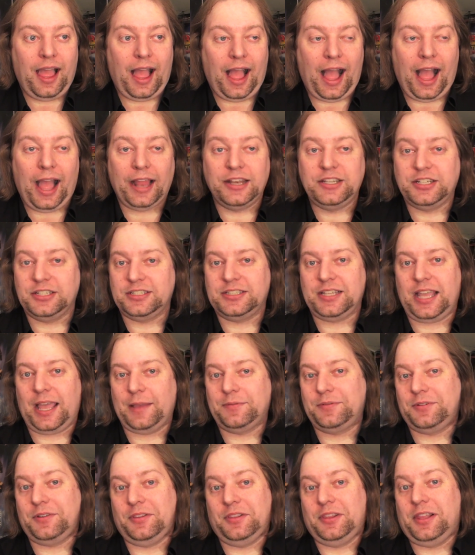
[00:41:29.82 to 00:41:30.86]
I just
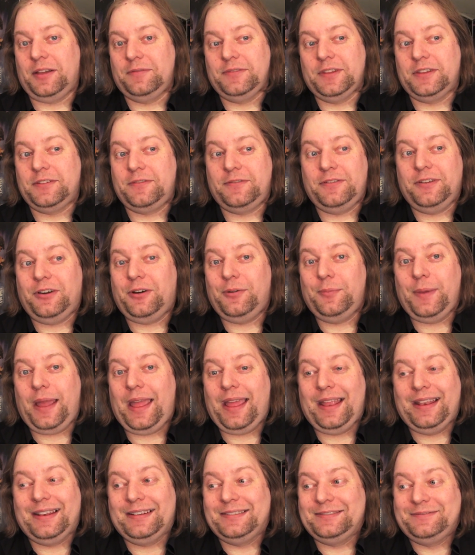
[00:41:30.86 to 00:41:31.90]
absolutely love this film,
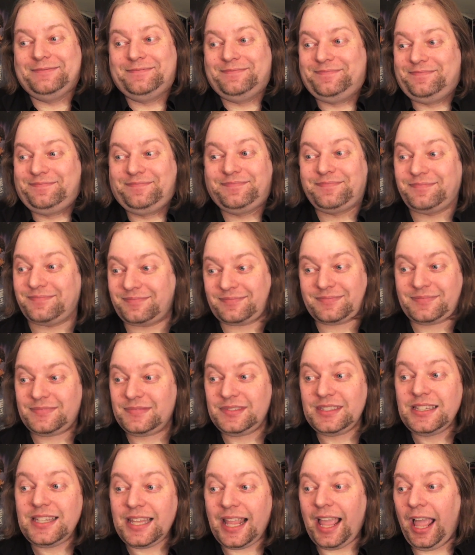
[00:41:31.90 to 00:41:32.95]
and
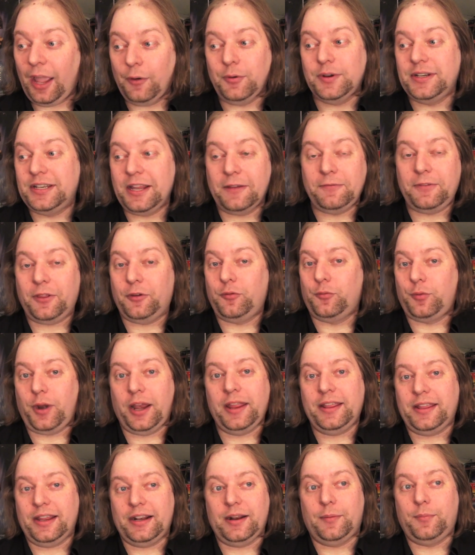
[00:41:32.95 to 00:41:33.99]
I would definitely
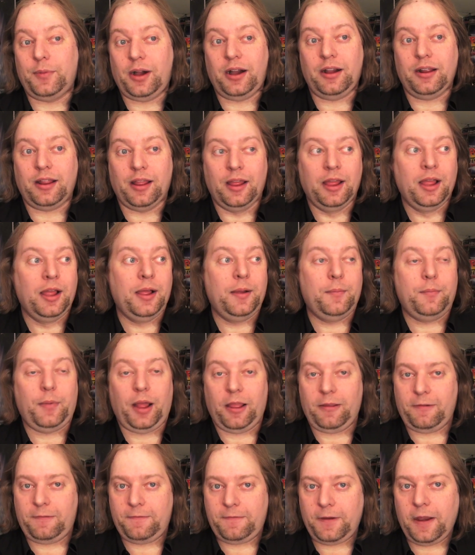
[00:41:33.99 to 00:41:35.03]
rank it among
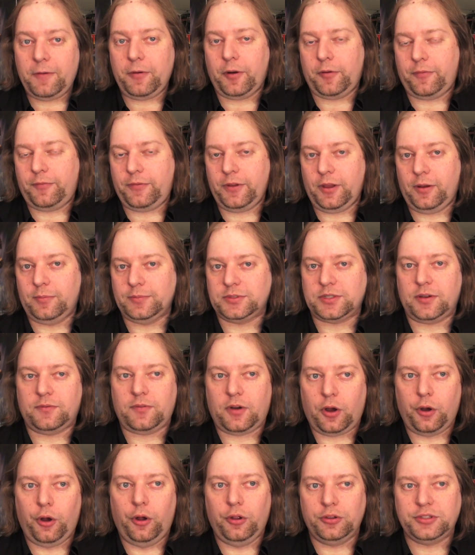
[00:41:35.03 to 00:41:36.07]
my favorite films of
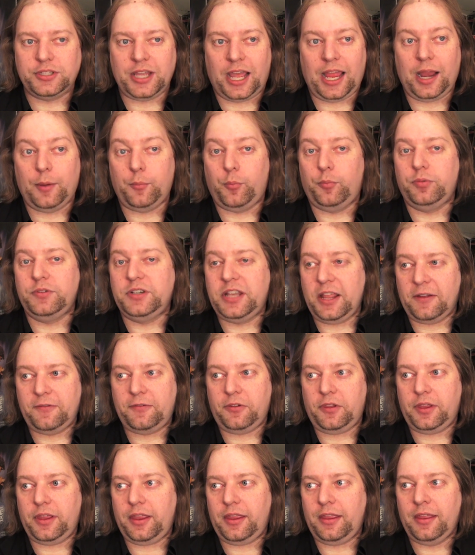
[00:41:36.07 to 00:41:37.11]
all time.
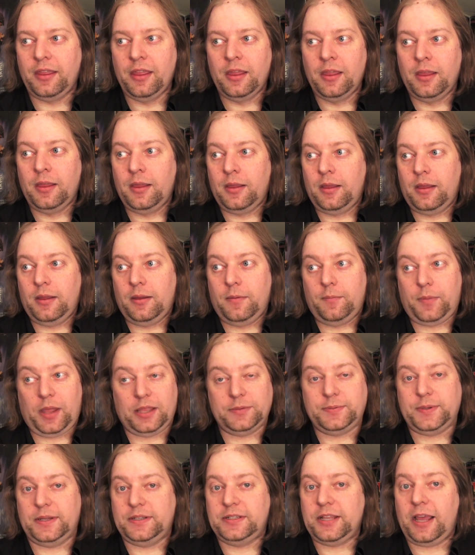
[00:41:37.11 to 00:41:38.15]
Definitely,
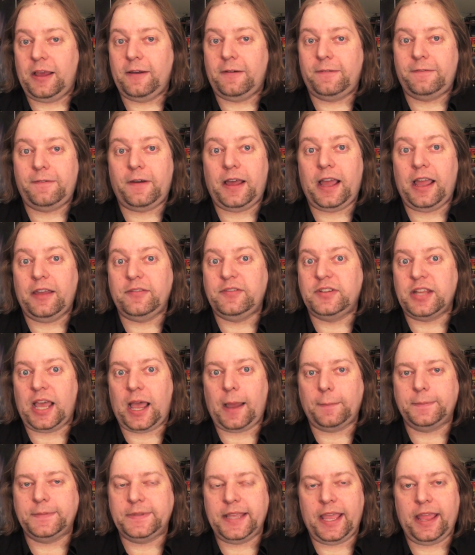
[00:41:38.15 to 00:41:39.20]
possibly top 5,
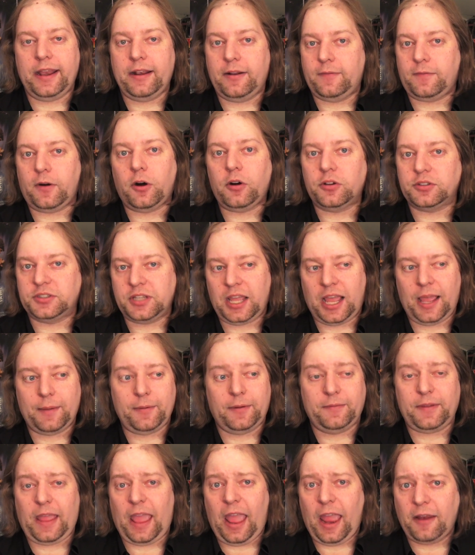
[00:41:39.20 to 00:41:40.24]
top 10 of all time
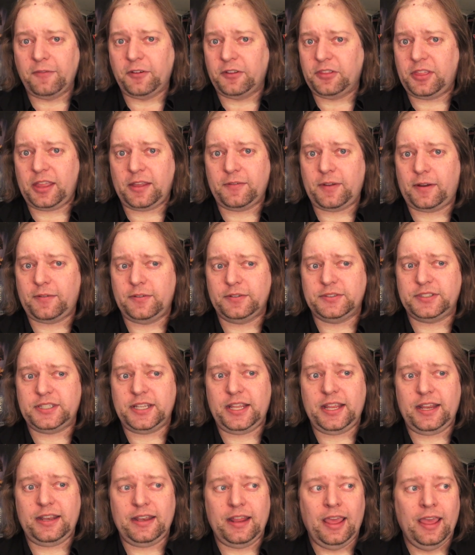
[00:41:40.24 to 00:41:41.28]
of everything I've ever
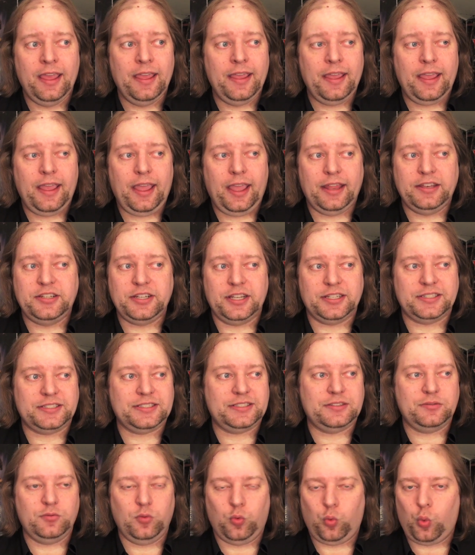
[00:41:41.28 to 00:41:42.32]
seen. It
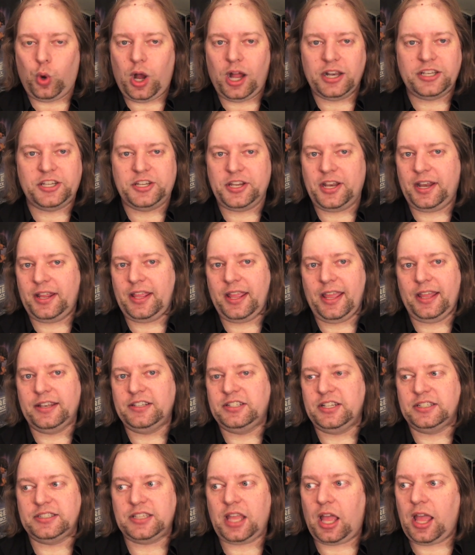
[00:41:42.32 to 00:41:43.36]
just, watching it again,
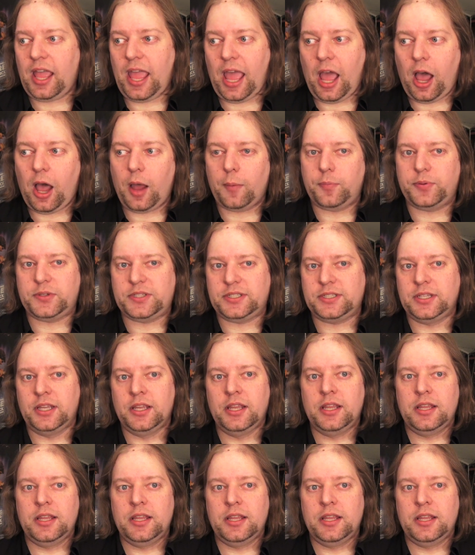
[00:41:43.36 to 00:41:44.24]
just ups